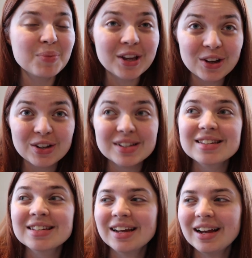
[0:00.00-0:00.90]

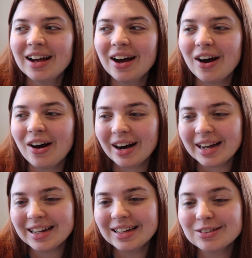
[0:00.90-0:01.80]
because
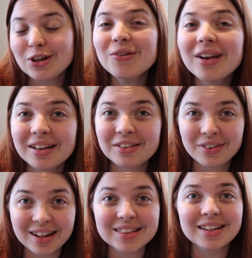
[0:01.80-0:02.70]
I don't like the
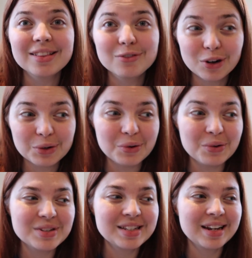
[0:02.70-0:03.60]
fact that in the
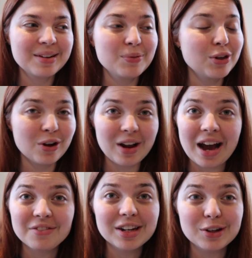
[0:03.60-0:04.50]
Rolls you don't
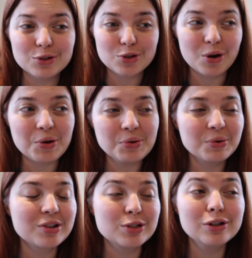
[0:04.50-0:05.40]
have any control,
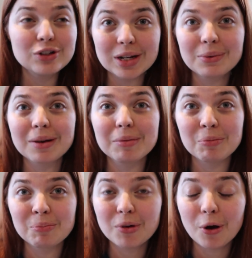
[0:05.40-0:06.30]
because usually when I'm
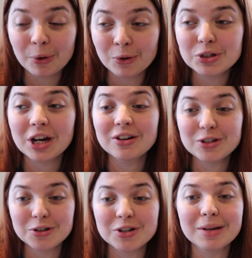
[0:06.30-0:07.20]
in a wheelchair,
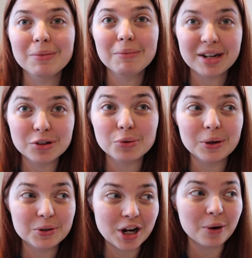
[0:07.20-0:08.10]
it's usually my manual
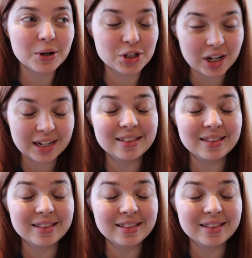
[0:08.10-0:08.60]
wheelchair, which I